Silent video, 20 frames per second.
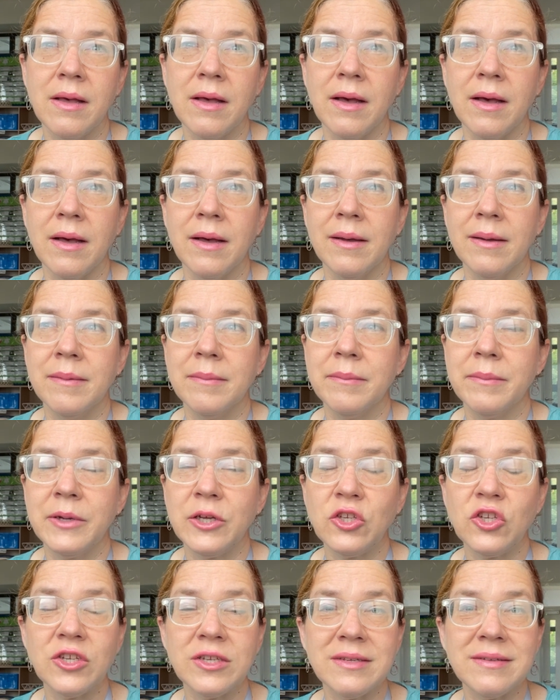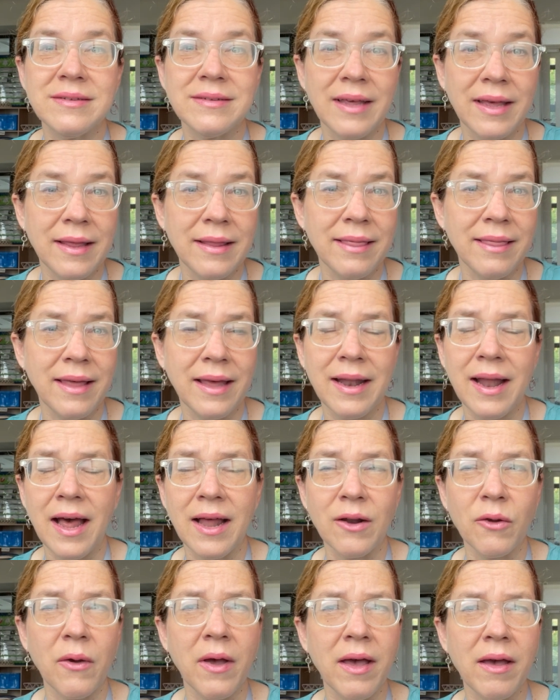um, but she said that I
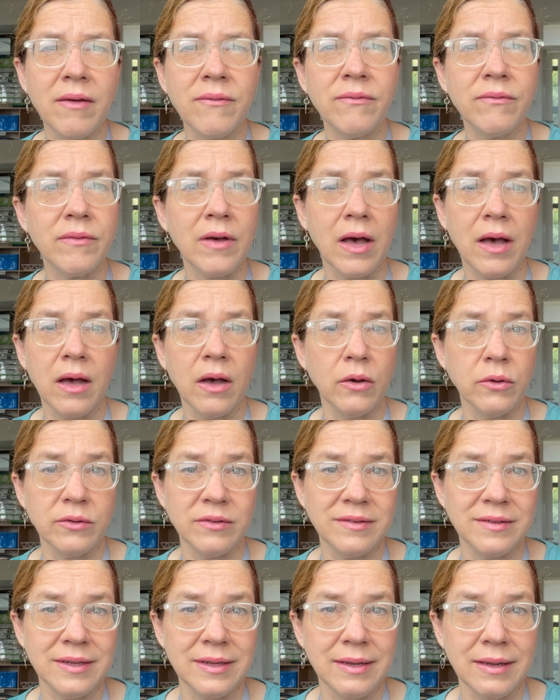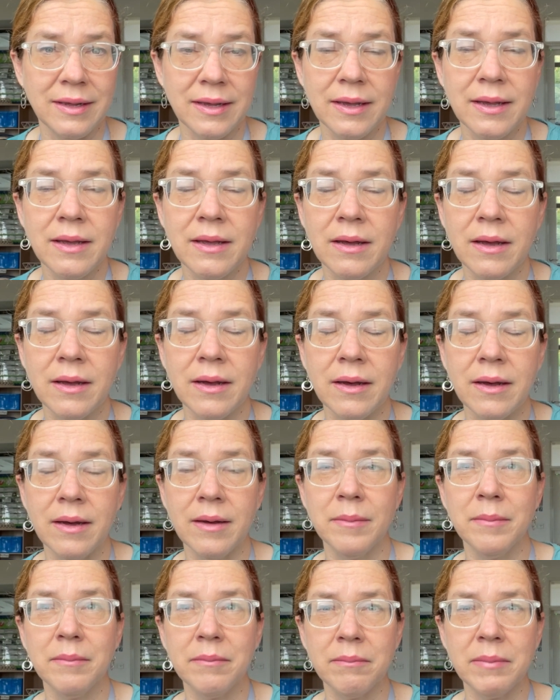don't have OCD
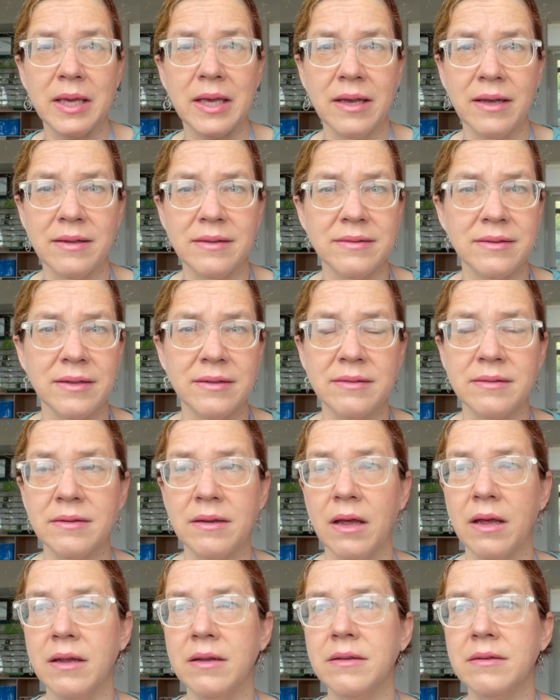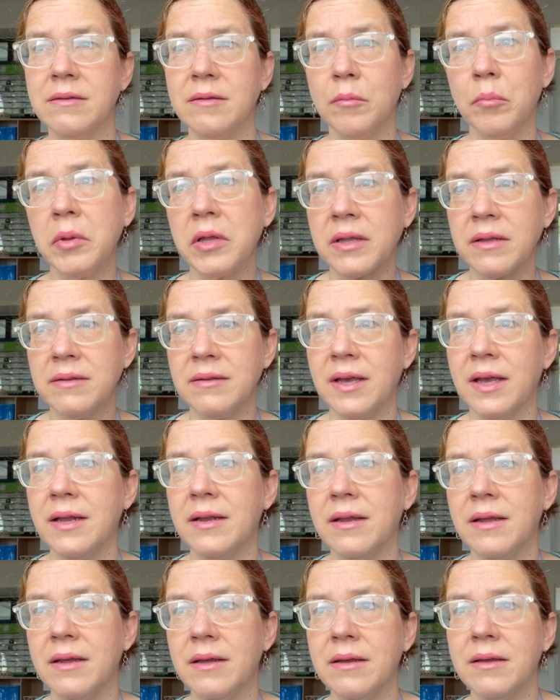um, because it's not
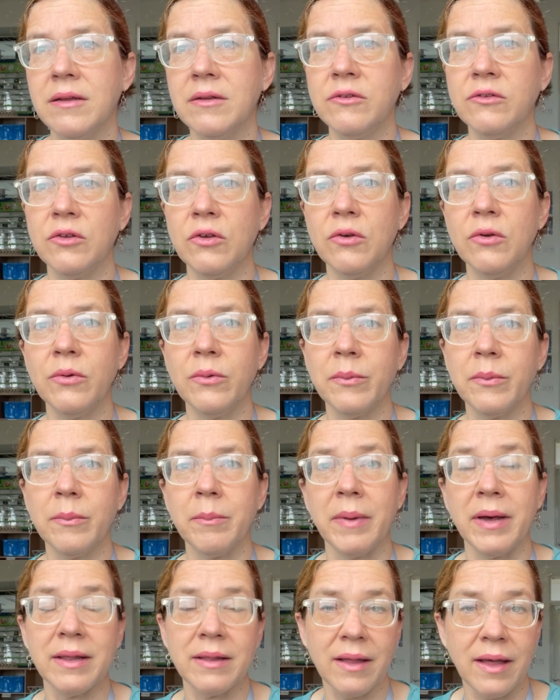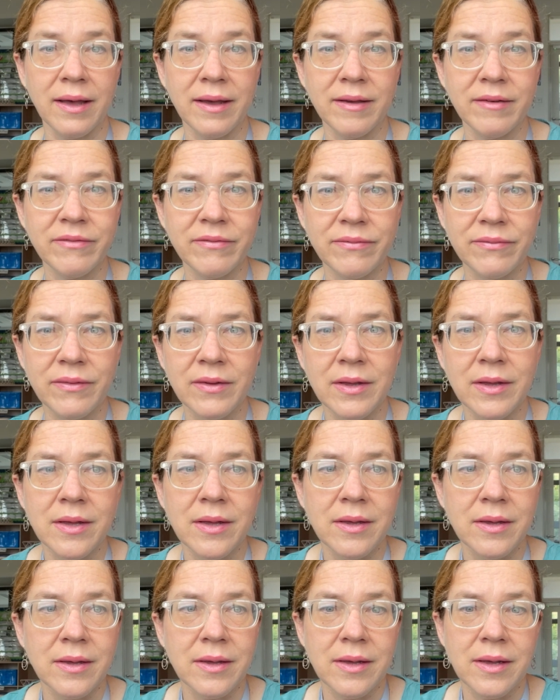debilitating to my life.
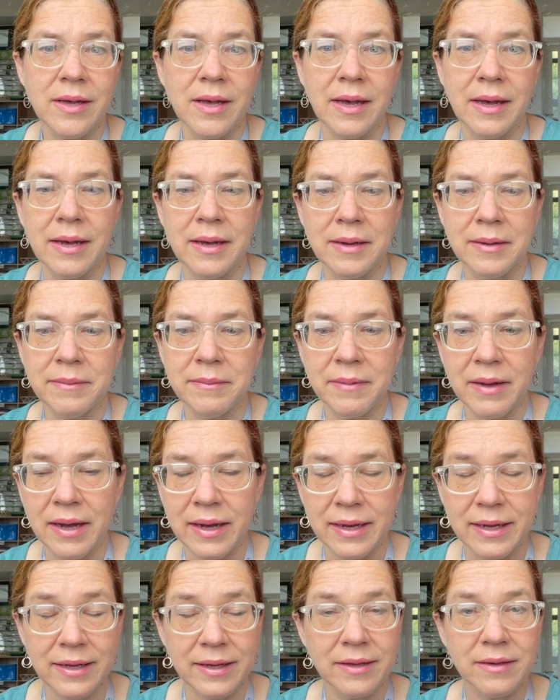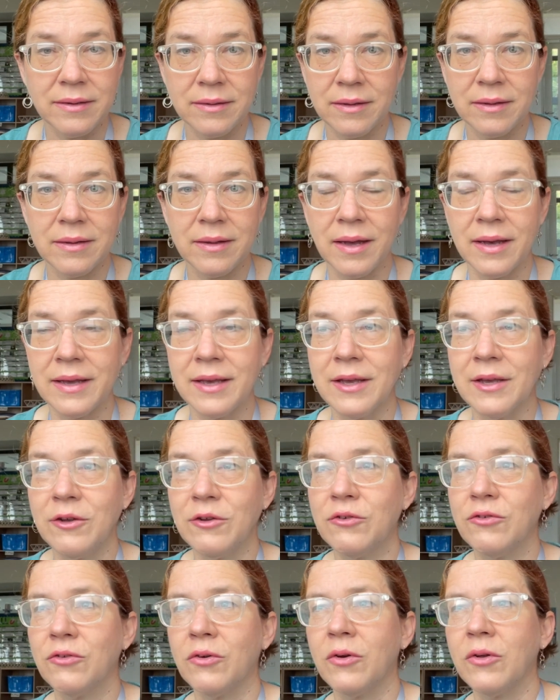Um, I, I can
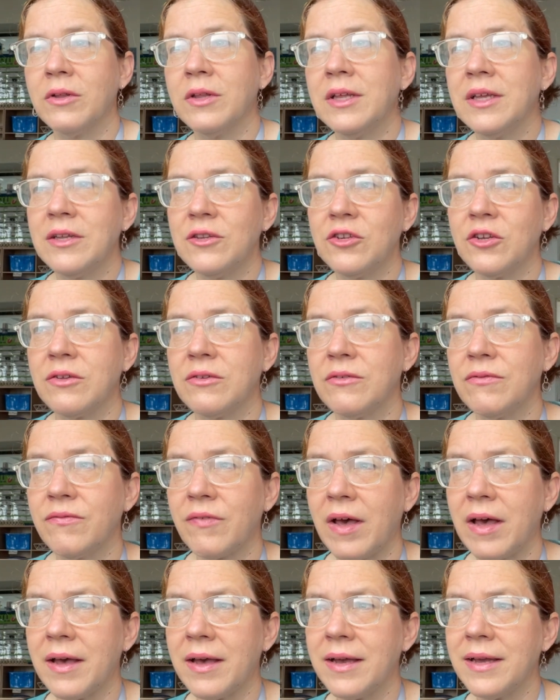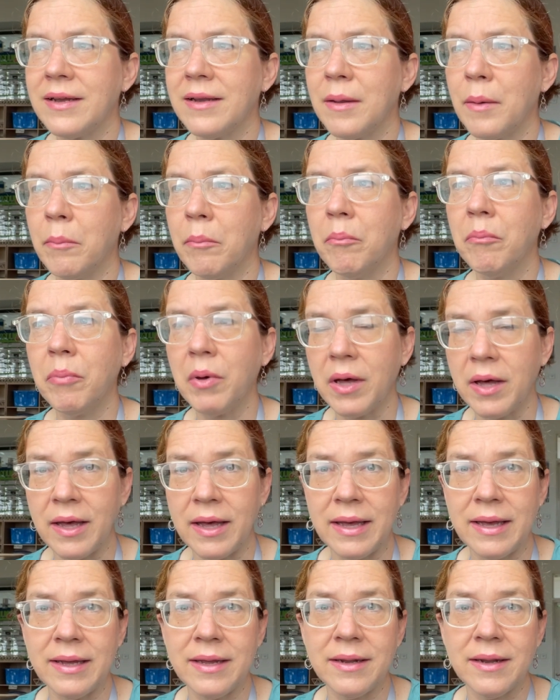control it just fine,
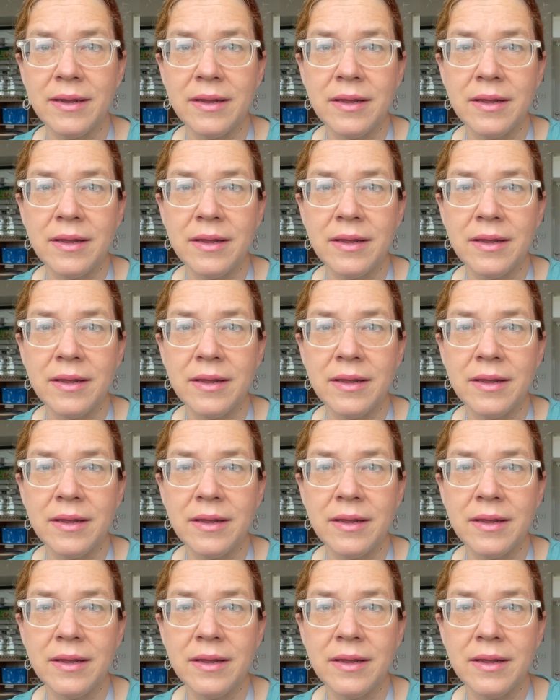but